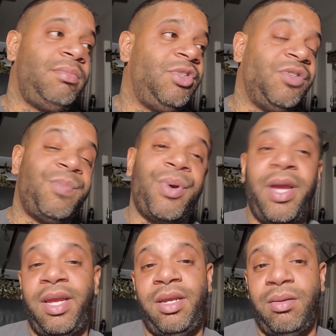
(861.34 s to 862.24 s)
just
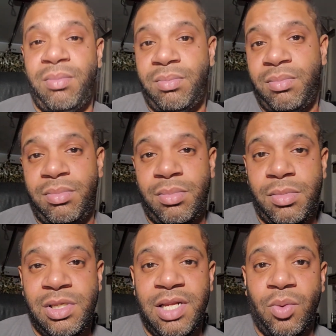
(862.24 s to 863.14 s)
pray
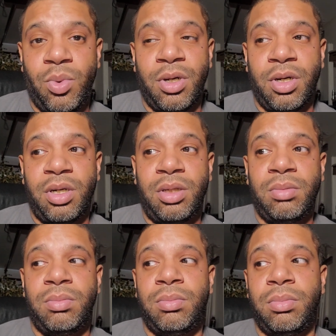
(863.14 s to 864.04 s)
that we're
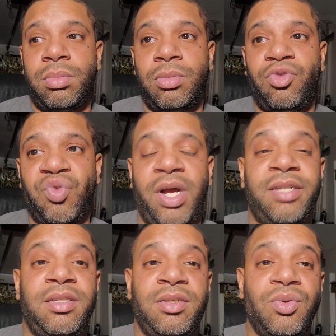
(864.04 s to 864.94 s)

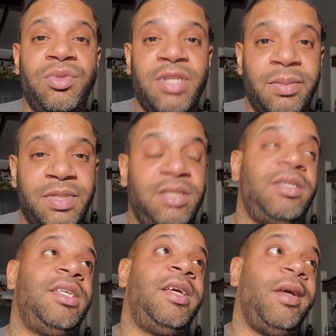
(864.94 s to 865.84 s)
trying to do something
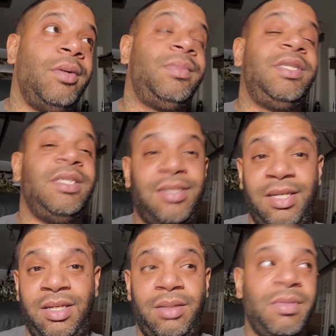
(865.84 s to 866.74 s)
to help this
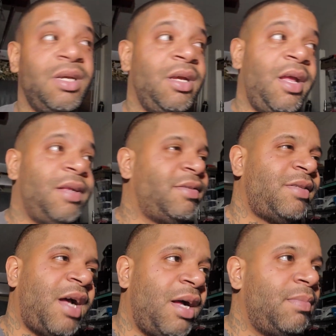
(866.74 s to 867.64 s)
team and
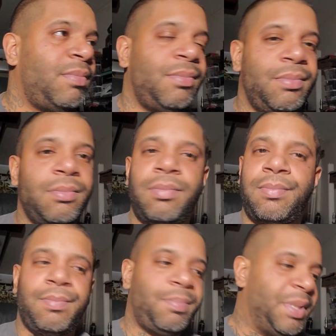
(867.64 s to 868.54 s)
stop
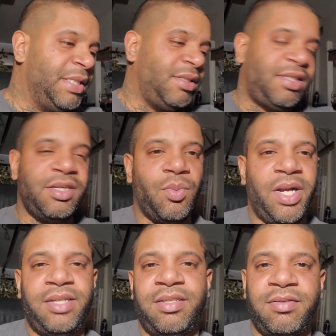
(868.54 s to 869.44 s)
putting shit
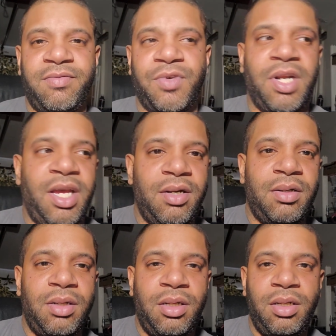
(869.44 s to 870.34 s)
away for later.
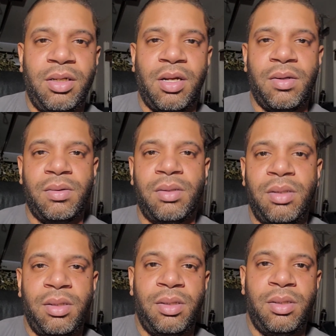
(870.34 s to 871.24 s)
You know,
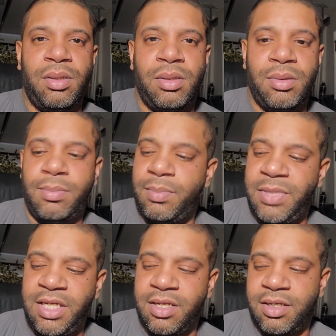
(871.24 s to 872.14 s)

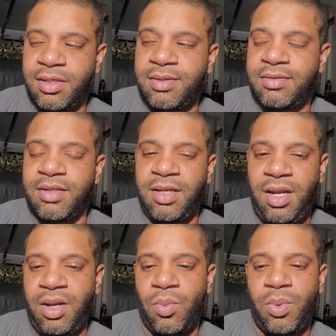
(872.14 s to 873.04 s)
because
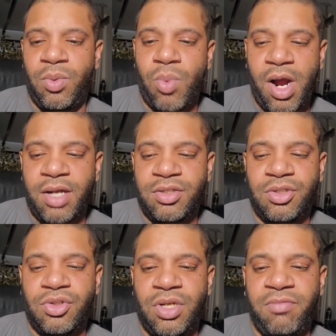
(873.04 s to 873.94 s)
again with
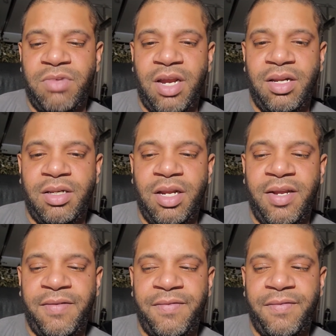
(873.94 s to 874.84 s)
Rodgers,
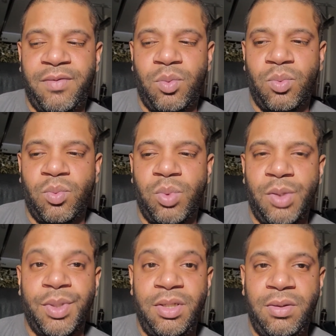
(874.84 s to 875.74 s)
if we
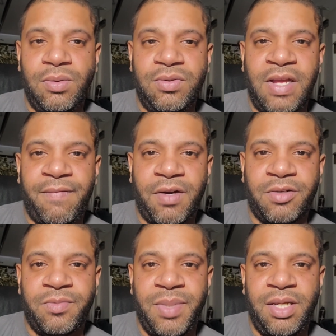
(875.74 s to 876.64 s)
would have used that
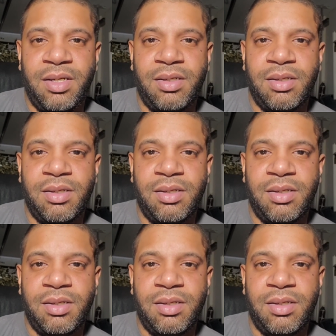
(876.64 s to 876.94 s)
first pick,